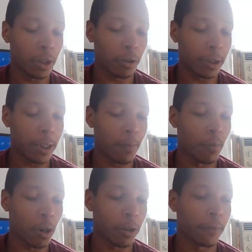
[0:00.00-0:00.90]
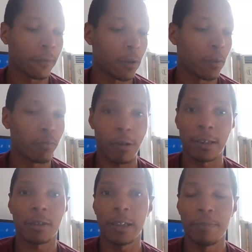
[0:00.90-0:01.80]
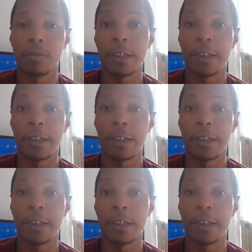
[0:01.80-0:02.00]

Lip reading: you know, get Martin from practically